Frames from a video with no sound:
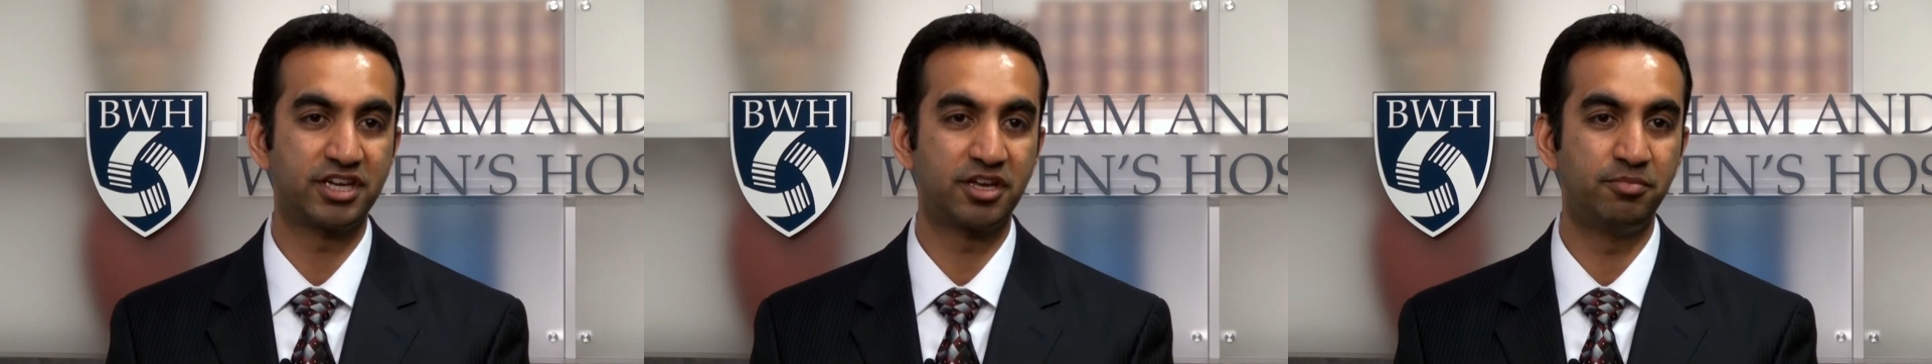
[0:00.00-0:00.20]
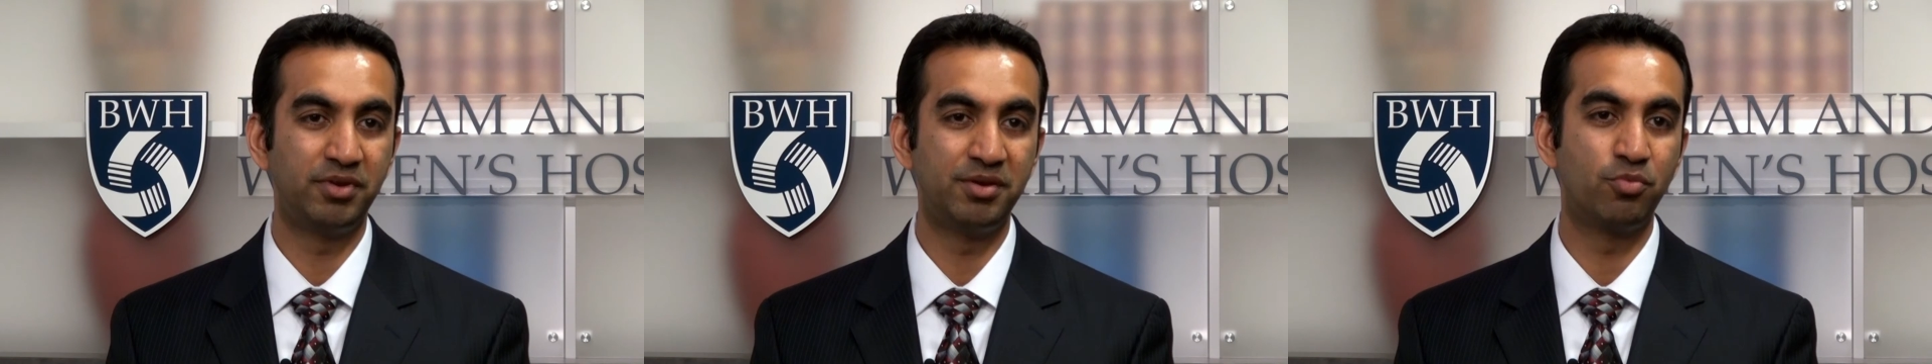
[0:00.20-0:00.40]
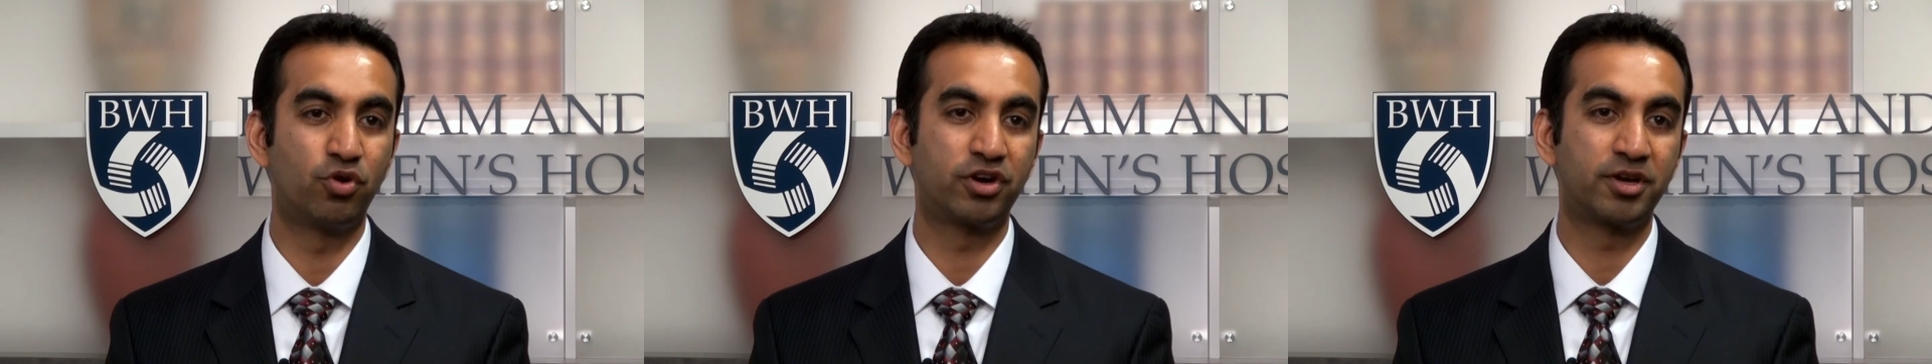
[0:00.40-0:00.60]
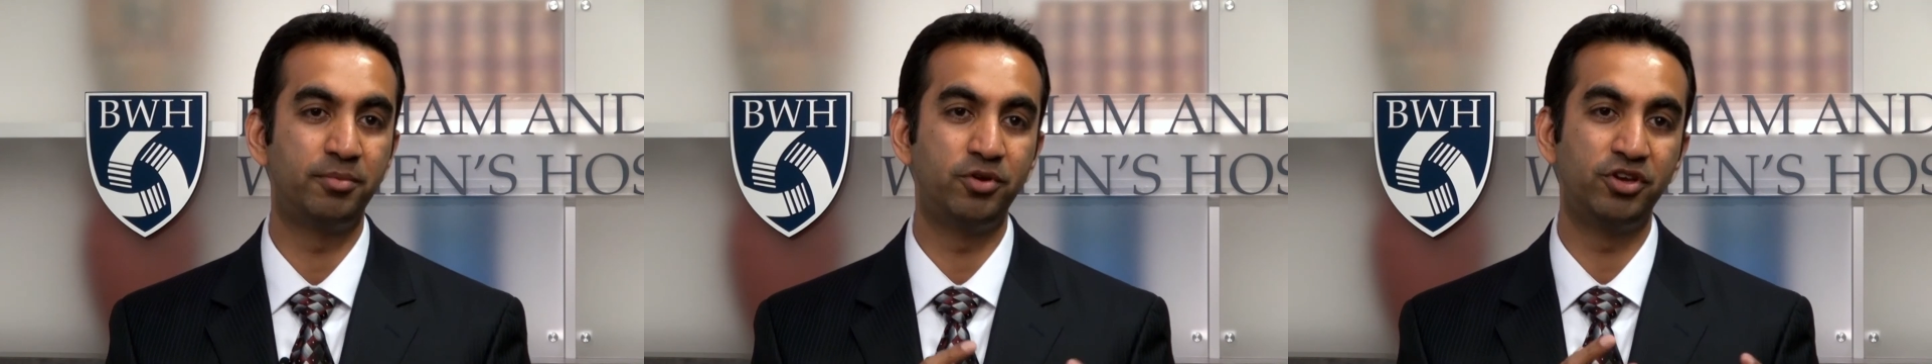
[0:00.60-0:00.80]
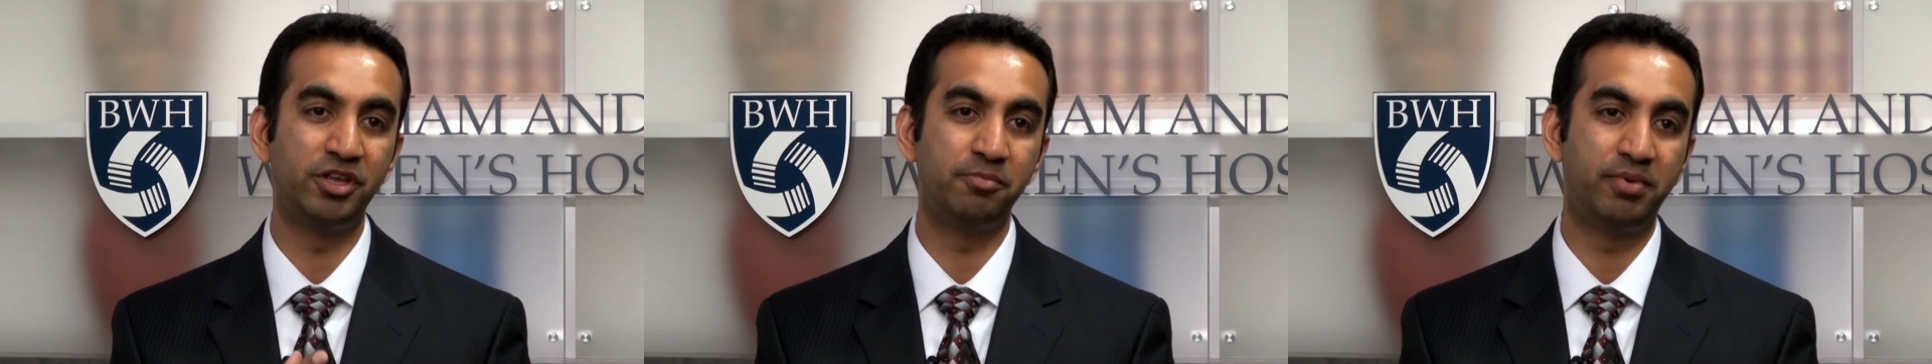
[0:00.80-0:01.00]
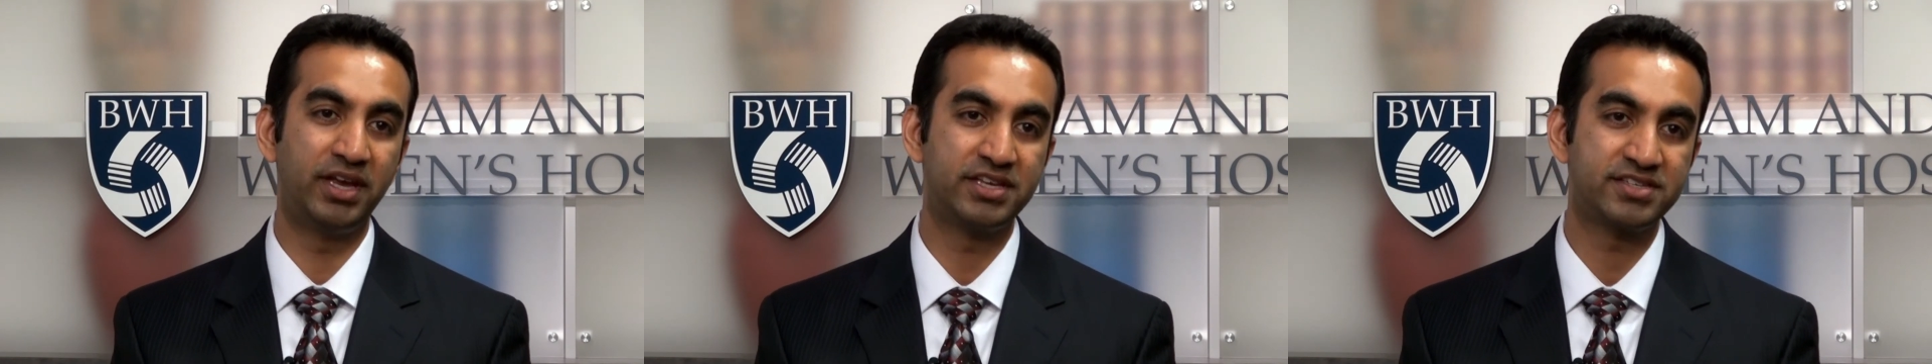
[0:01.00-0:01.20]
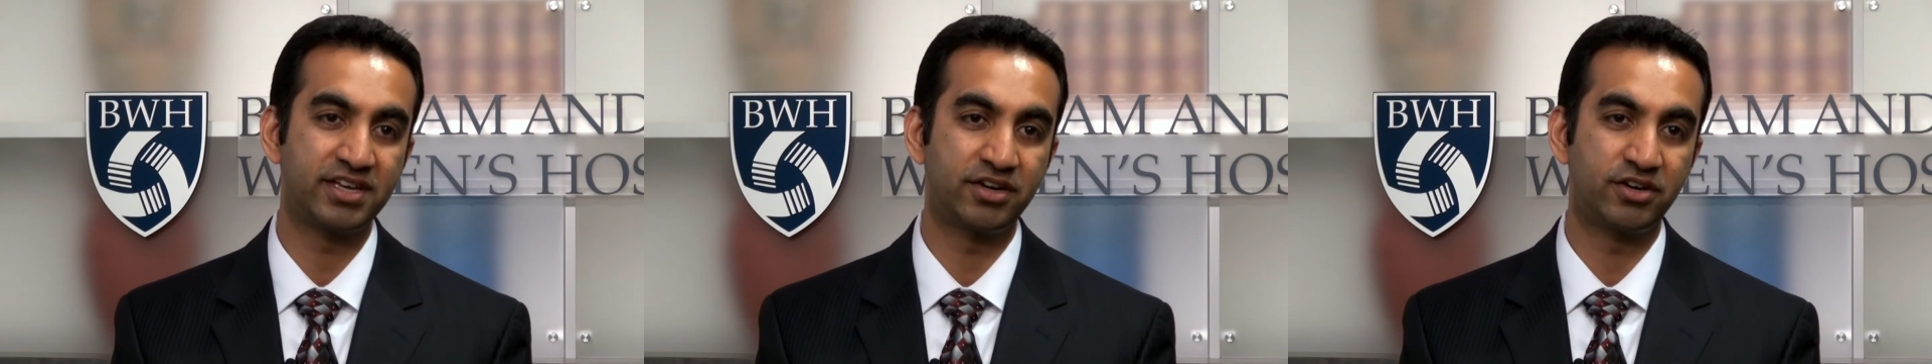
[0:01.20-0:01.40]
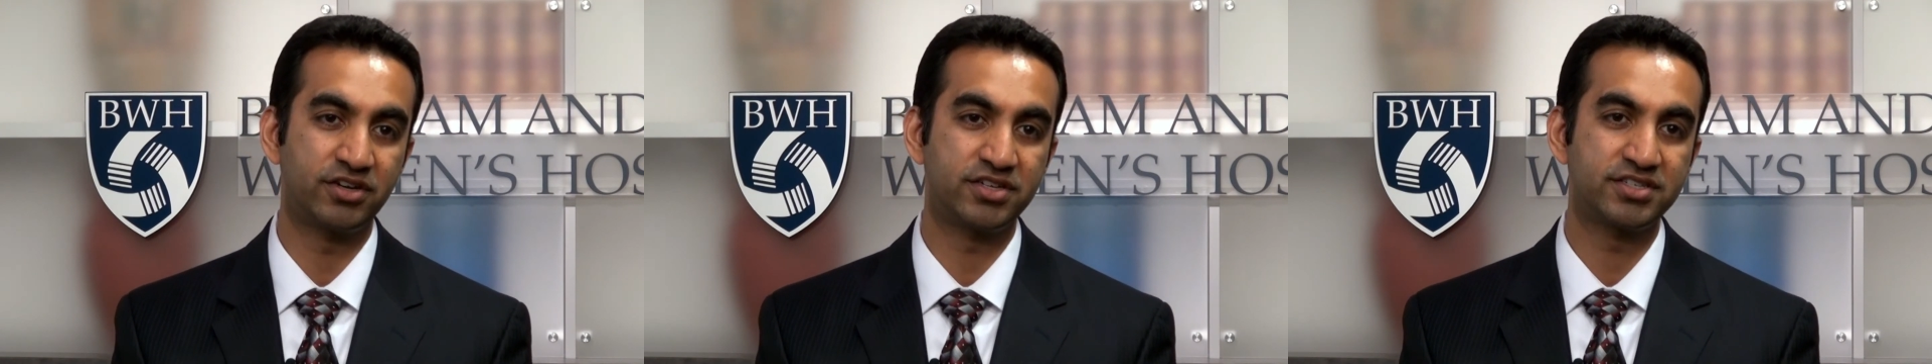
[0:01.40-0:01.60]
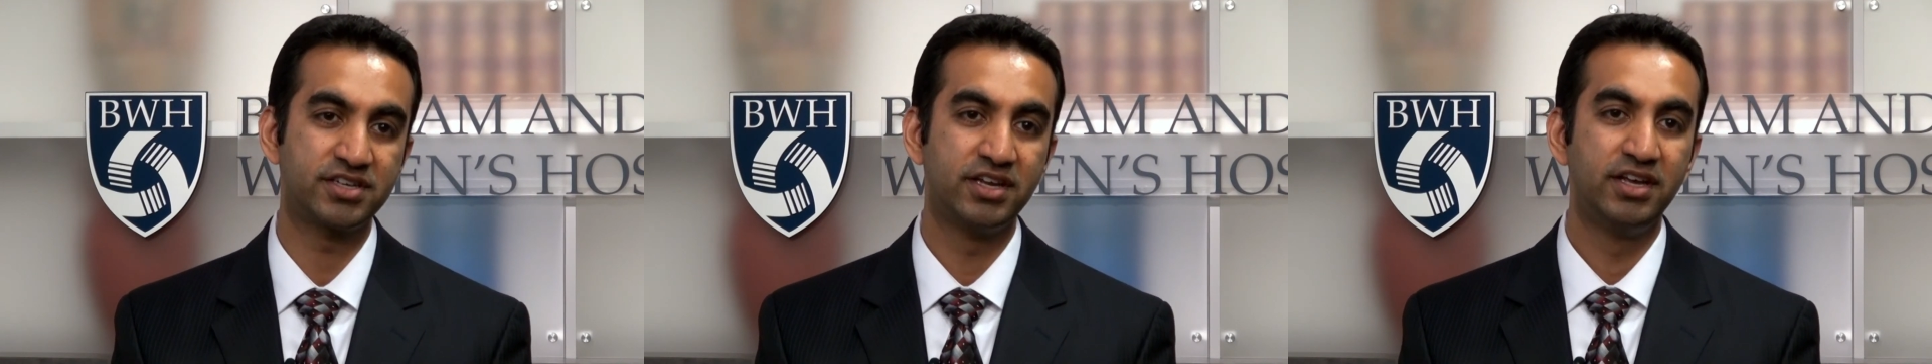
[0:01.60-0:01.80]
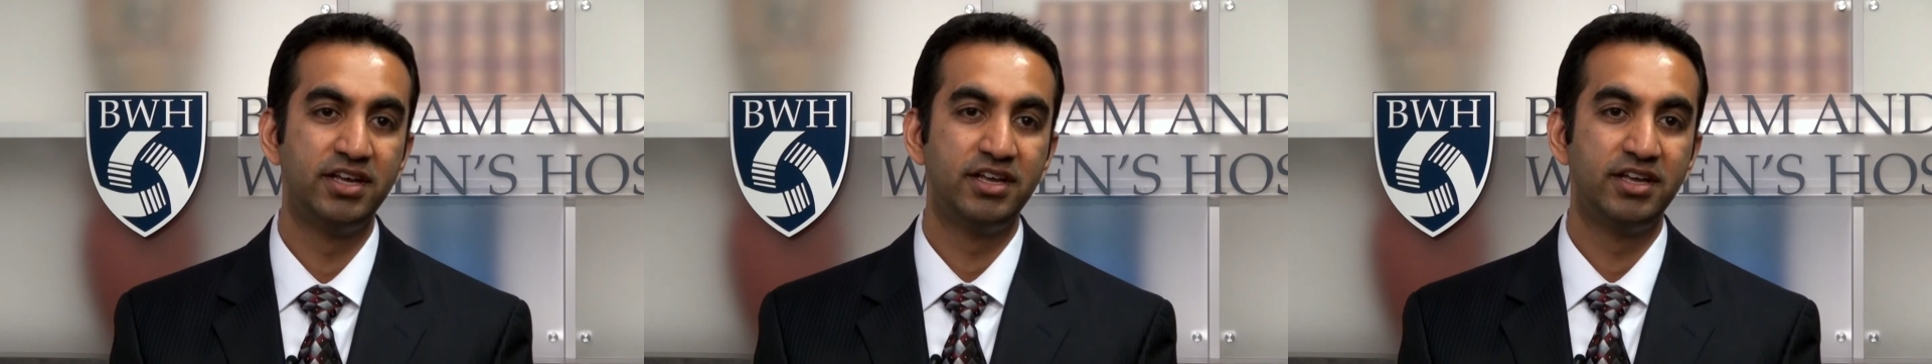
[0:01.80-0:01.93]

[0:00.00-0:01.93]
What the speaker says: it can be more community-based centers,